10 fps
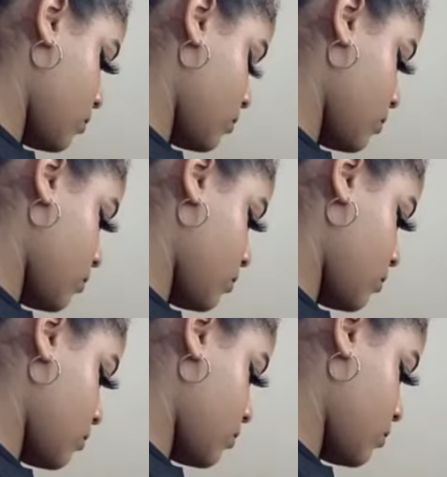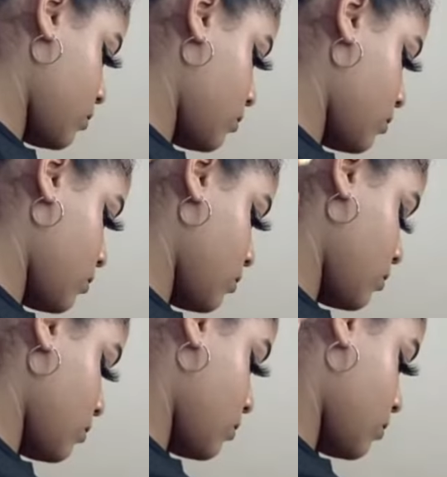
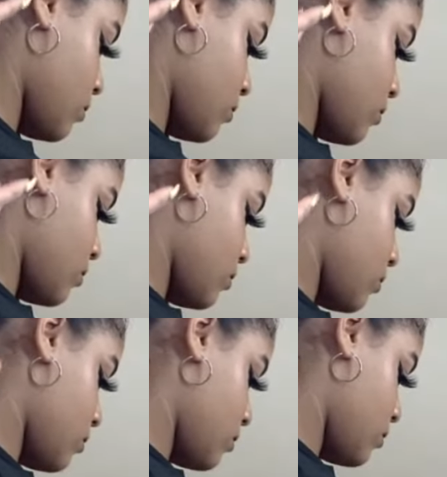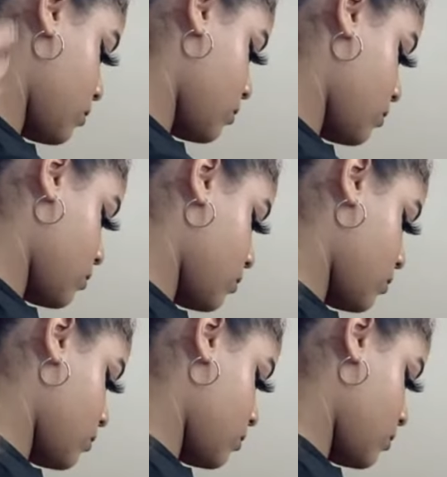
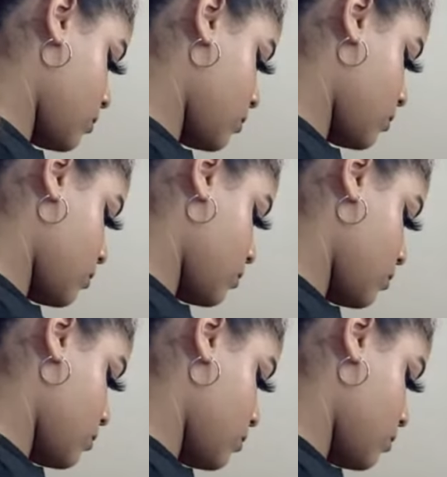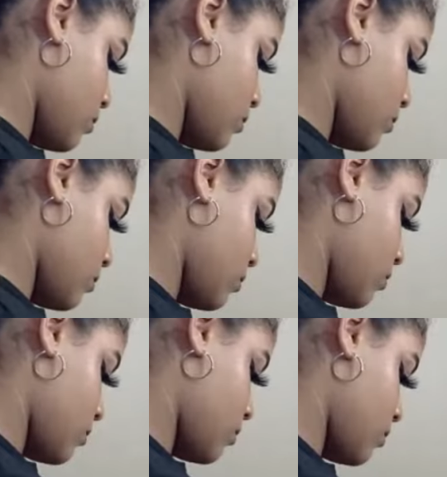
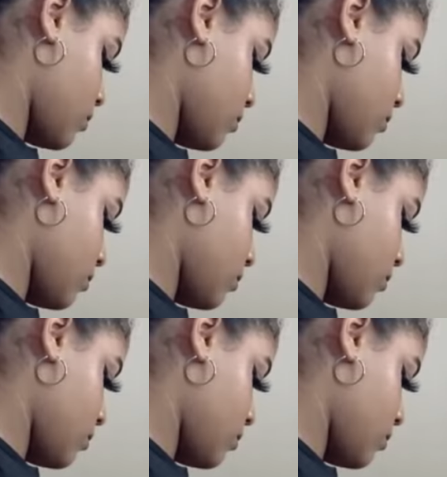[no speech]